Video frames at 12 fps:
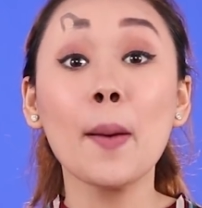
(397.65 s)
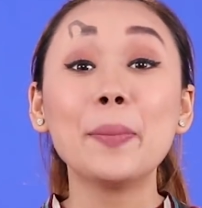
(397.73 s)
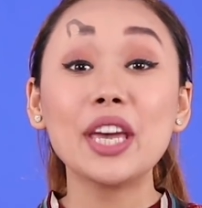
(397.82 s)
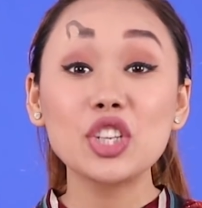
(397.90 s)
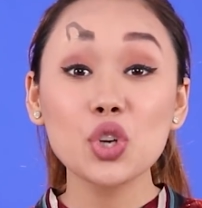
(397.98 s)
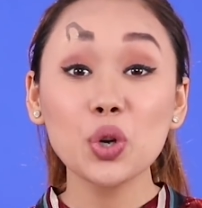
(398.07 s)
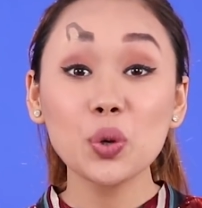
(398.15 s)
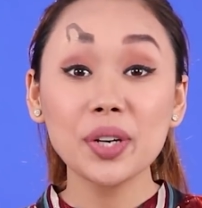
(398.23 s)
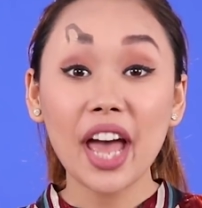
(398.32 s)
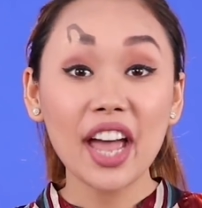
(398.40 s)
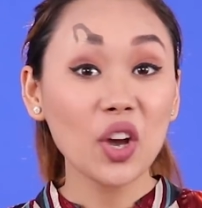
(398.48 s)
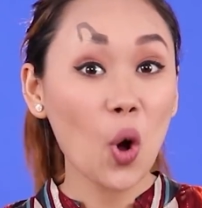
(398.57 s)
Make sure you
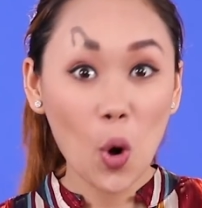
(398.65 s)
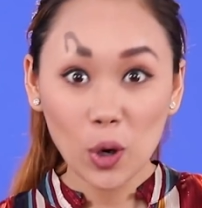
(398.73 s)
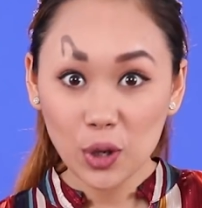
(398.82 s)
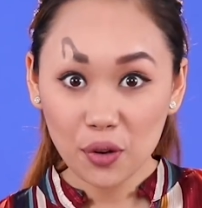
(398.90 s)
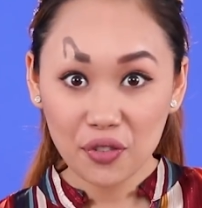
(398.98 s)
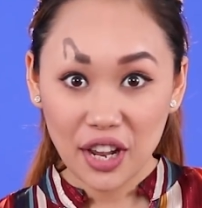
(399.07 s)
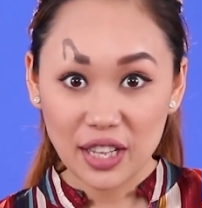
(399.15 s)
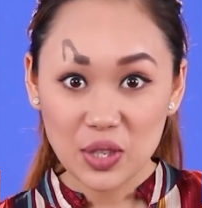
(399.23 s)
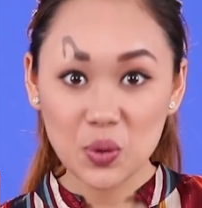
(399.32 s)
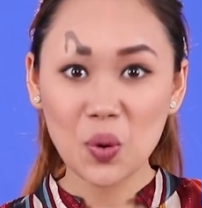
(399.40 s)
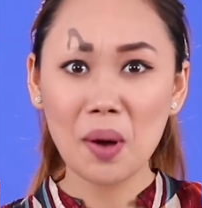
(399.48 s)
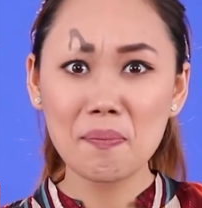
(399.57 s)
tag all your
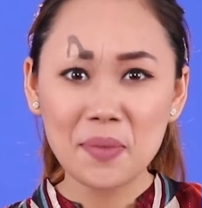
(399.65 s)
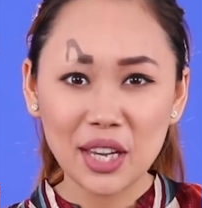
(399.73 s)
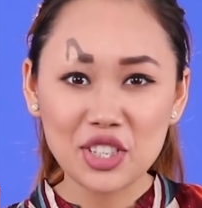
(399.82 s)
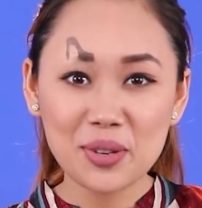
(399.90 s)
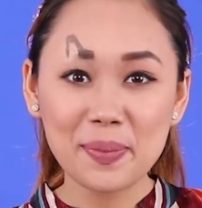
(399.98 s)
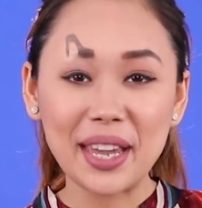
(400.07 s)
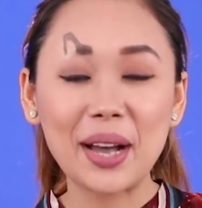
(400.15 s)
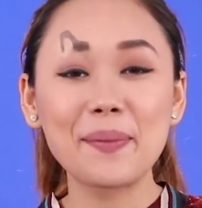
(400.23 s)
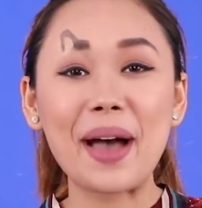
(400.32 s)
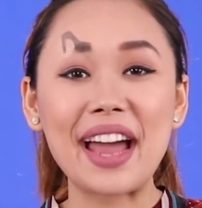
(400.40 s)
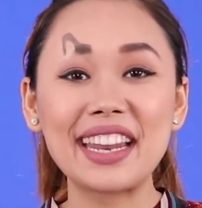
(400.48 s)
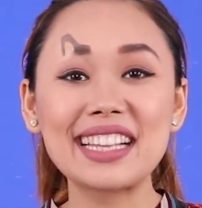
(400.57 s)
friends who are major makeup
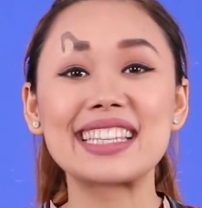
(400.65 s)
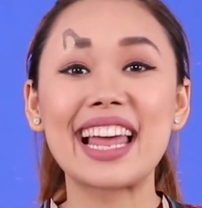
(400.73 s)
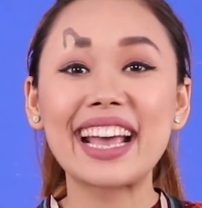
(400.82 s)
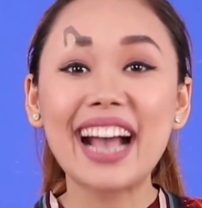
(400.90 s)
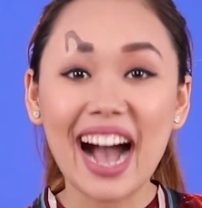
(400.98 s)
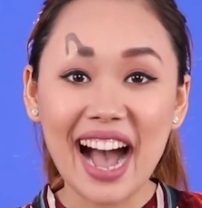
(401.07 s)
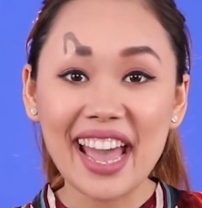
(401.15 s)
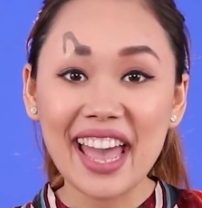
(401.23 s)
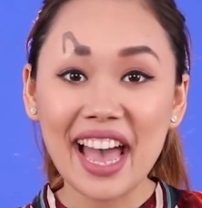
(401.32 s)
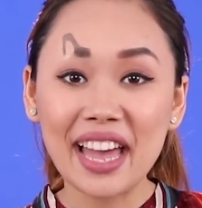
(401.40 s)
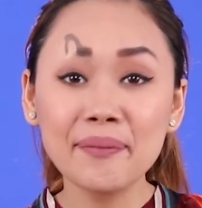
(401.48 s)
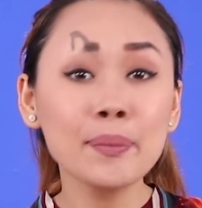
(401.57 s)
addicts like I
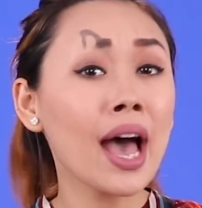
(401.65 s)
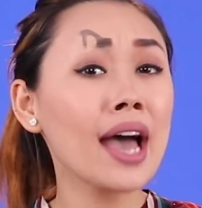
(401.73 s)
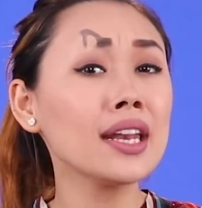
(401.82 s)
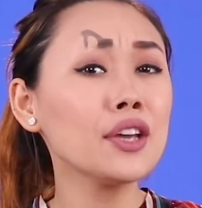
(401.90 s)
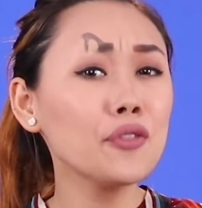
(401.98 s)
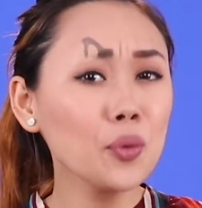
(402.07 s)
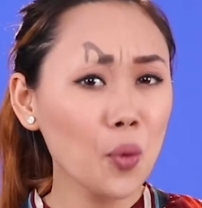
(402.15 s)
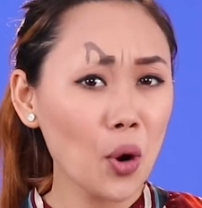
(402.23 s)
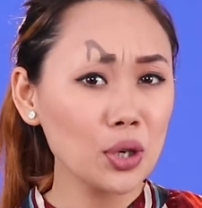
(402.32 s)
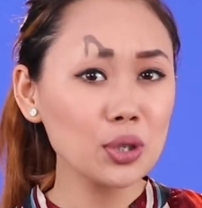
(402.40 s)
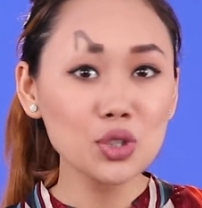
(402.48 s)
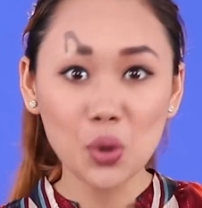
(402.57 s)
am. And if you
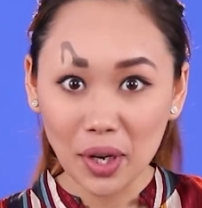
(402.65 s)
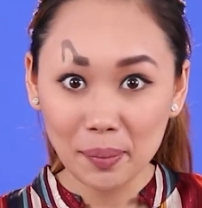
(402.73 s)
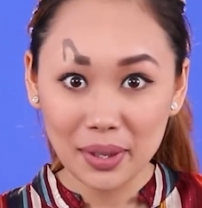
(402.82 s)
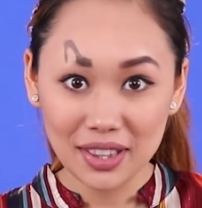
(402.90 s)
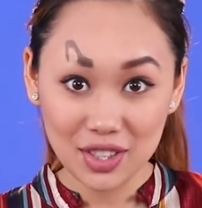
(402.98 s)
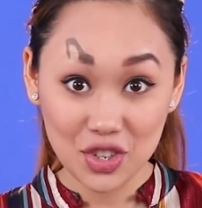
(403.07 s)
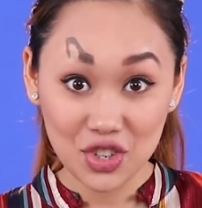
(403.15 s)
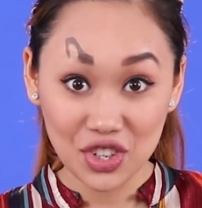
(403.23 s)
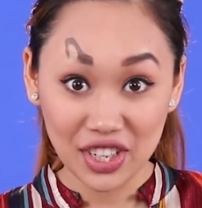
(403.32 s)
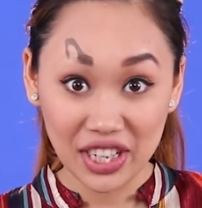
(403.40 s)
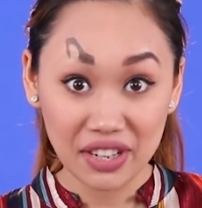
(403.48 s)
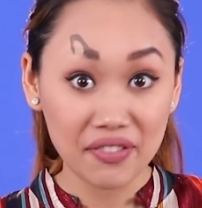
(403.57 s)
want to join me in this
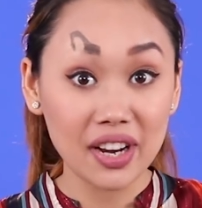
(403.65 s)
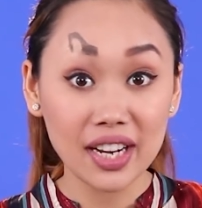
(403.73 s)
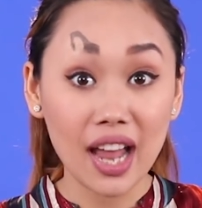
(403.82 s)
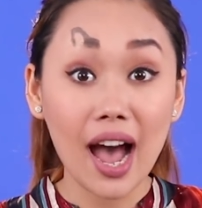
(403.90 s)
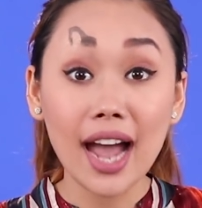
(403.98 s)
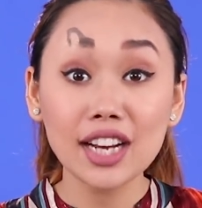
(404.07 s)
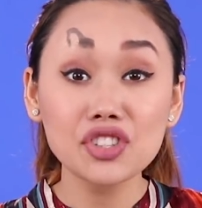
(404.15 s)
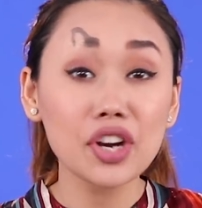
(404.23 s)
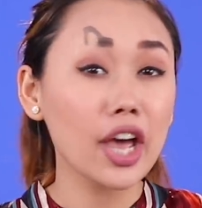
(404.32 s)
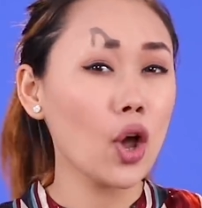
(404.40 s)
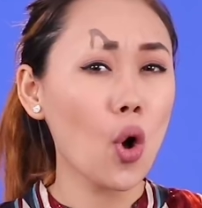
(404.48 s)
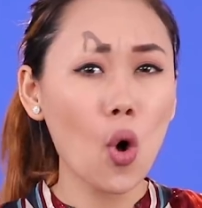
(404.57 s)
journey wherein I
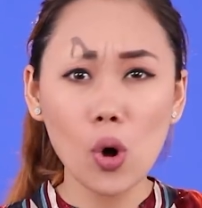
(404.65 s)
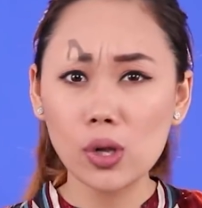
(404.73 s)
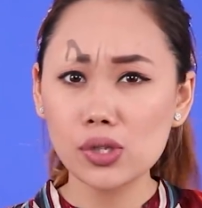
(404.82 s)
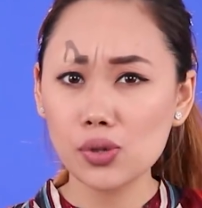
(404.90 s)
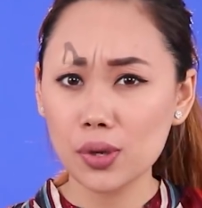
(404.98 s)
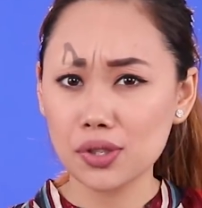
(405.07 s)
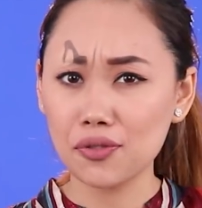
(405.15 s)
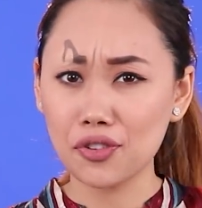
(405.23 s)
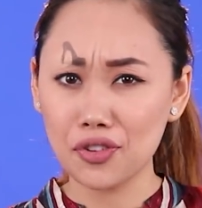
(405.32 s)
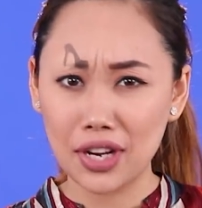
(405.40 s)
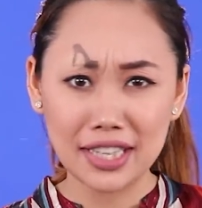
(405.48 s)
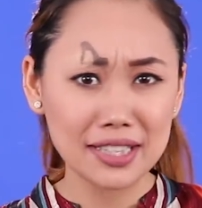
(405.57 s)
try all sorts of
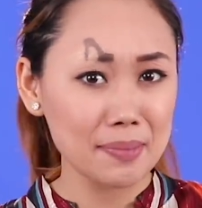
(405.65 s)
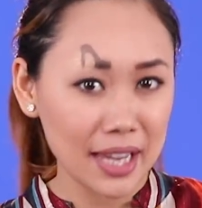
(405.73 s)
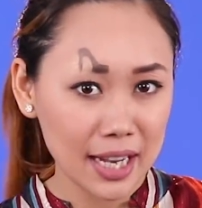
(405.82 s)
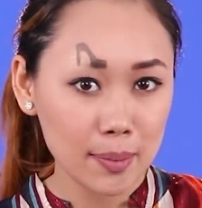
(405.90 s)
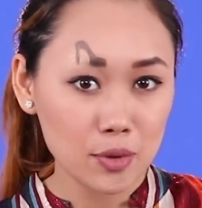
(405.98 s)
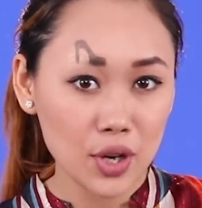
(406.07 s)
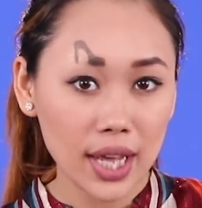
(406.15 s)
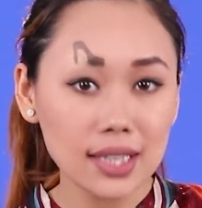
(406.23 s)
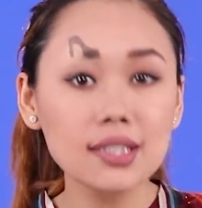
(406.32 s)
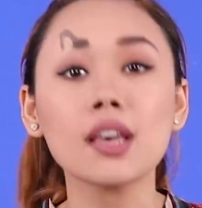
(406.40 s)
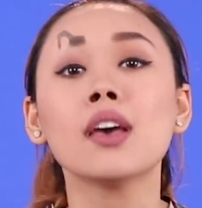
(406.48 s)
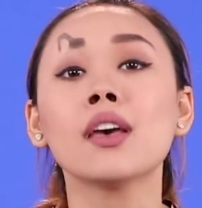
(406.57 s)
crazy makeup
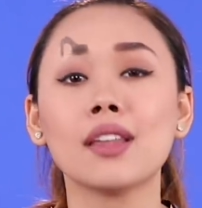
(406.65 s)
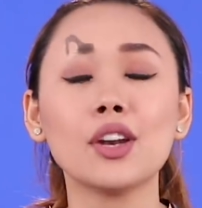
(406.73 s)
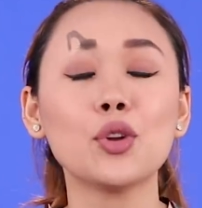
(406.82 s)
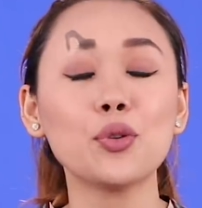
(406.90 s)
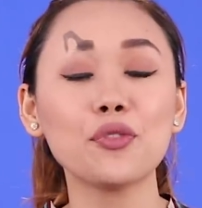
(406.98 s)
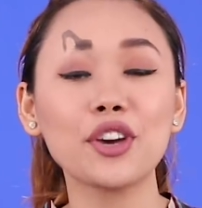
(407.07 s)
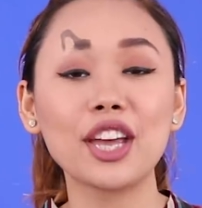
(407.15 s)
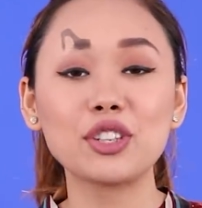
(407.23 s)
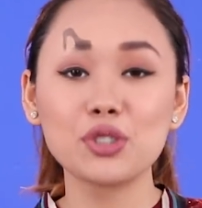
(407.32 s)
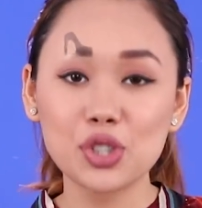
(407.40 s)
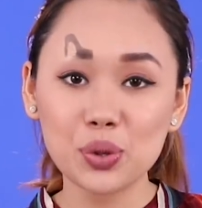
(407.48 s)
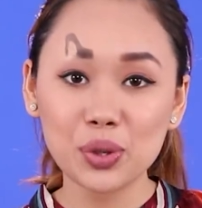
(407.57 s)
trends, then don't forget
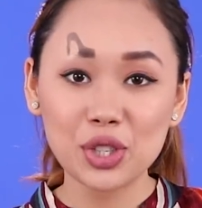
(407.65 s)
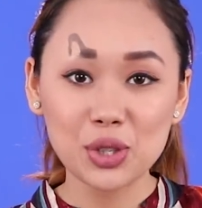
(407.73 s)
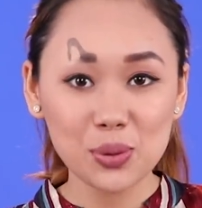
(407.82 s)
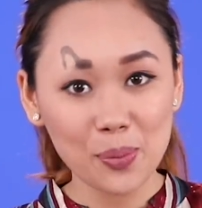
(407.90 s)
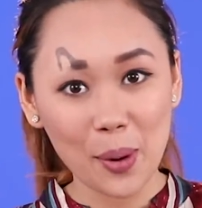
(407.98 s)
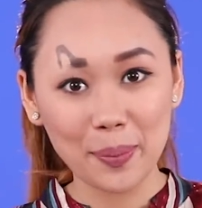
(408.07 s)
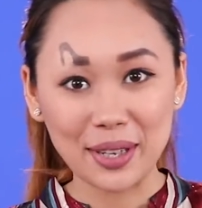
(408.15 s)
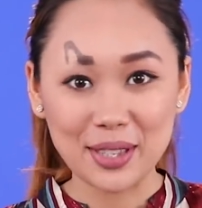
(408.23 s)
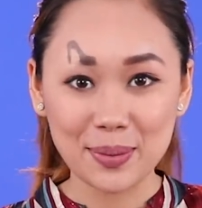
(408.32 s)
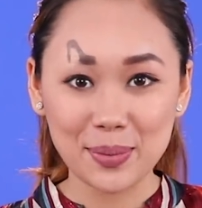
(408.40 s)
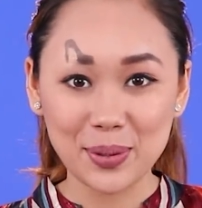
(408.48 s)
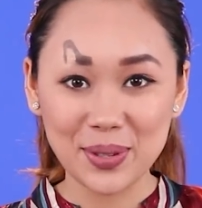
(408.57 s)
to tune into
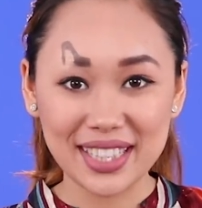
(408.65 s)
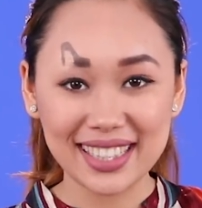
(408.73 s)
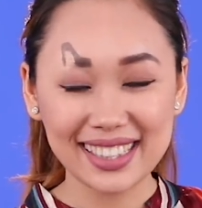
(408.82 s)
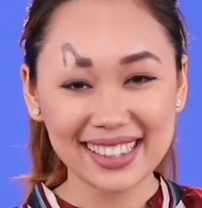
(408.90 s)
POPxo Beauty.